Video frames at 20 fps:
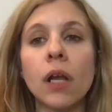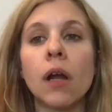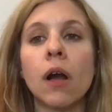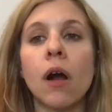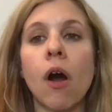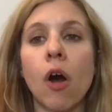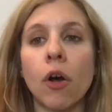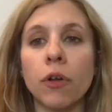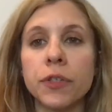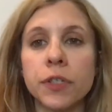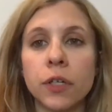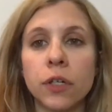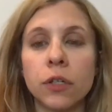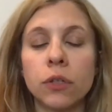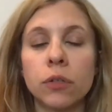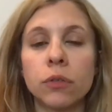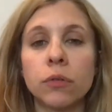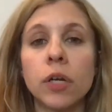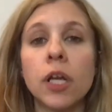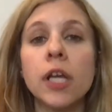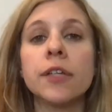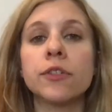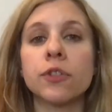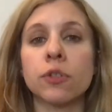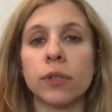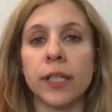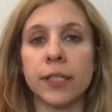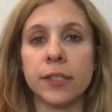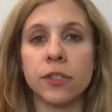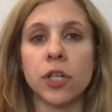Also, so
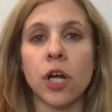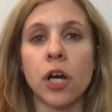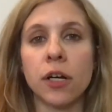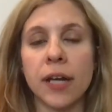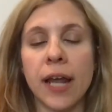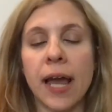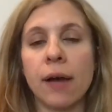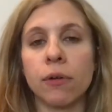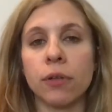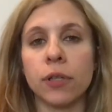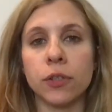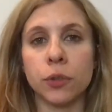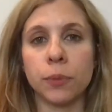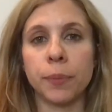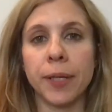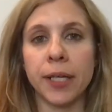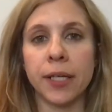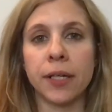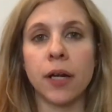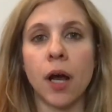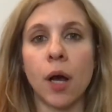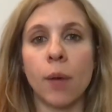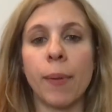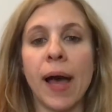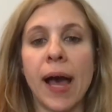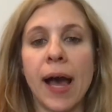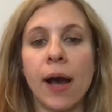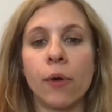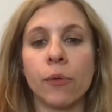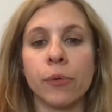let's talk now a little bit
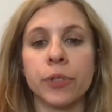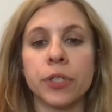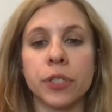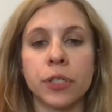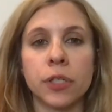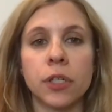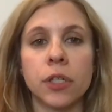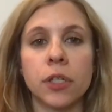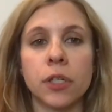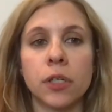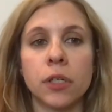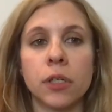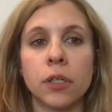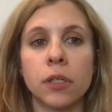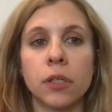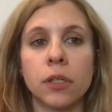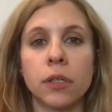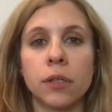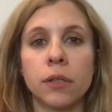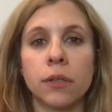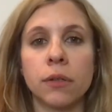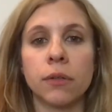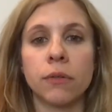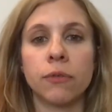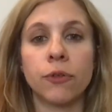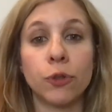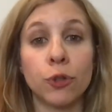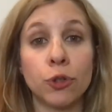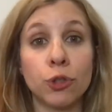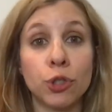about
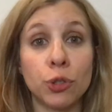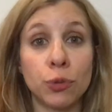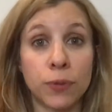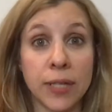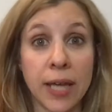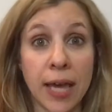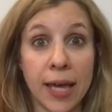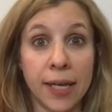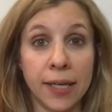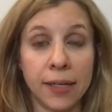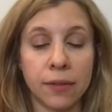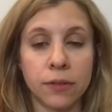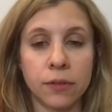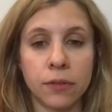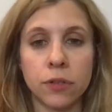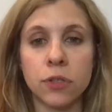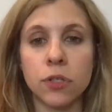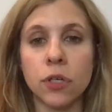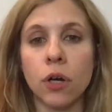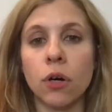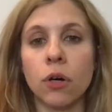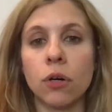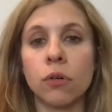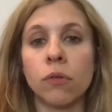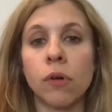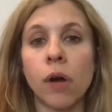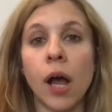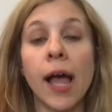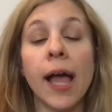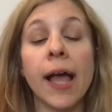photo shoot day.
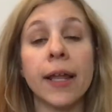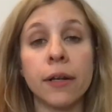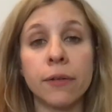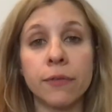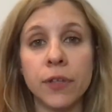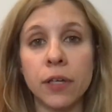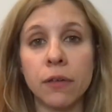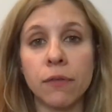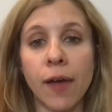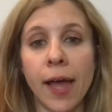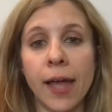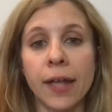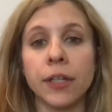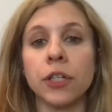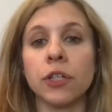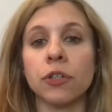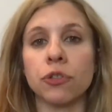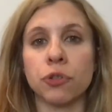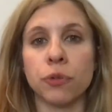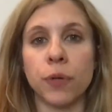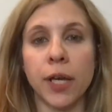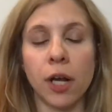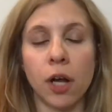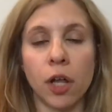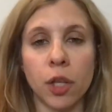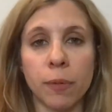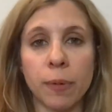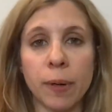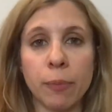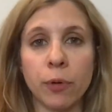So ahead of the event, you're doing all
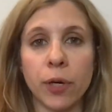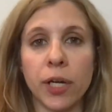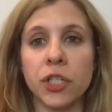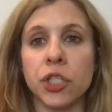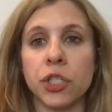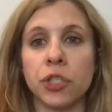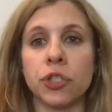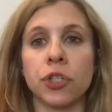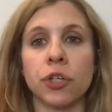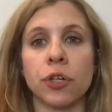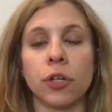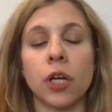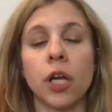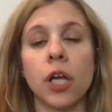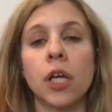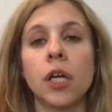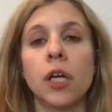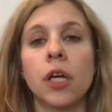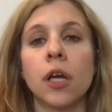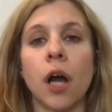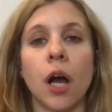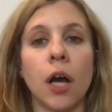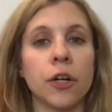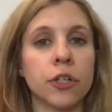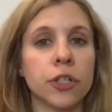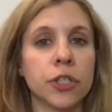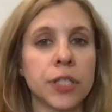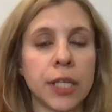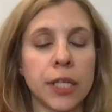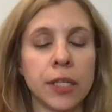the preparations. You're
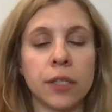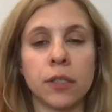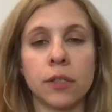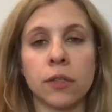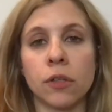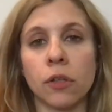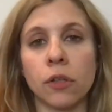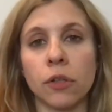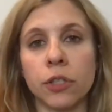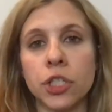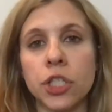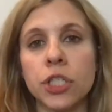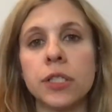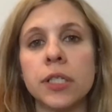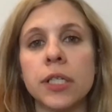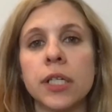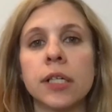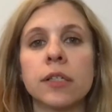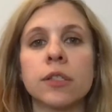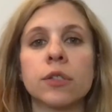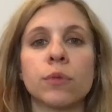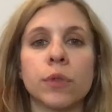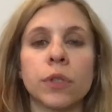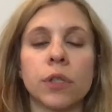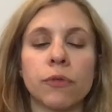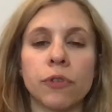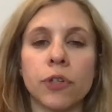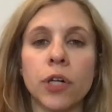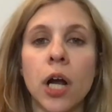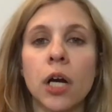understanding the logistics with the
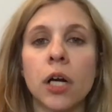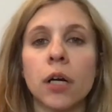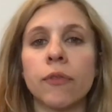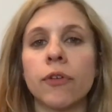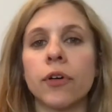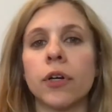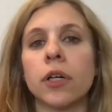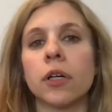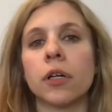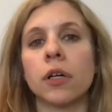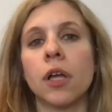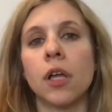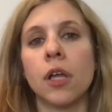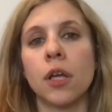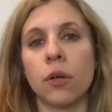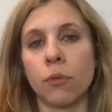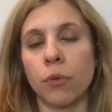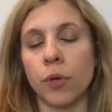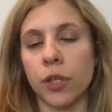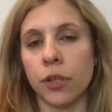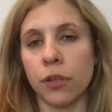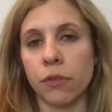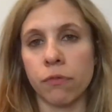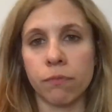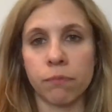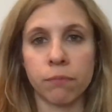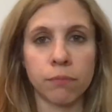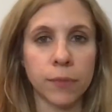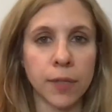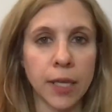photographer, with
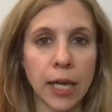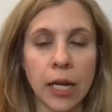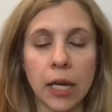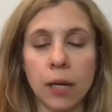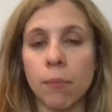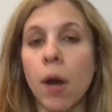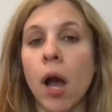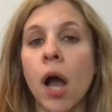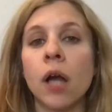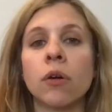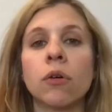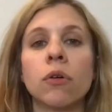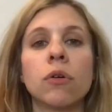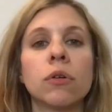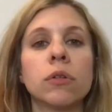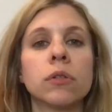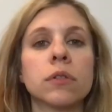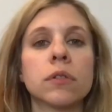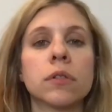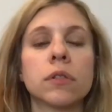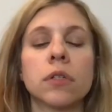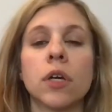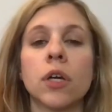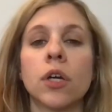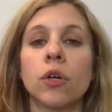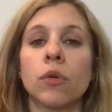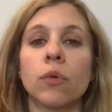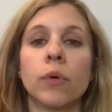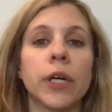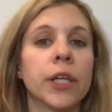getting models,
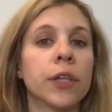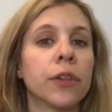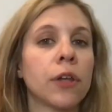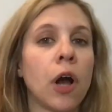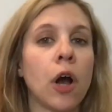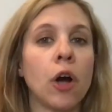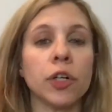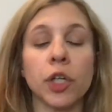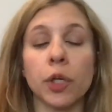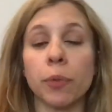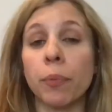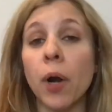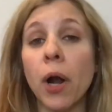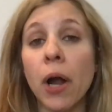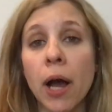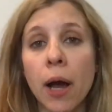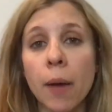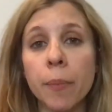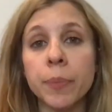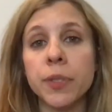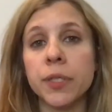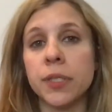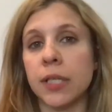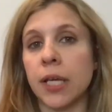with all your props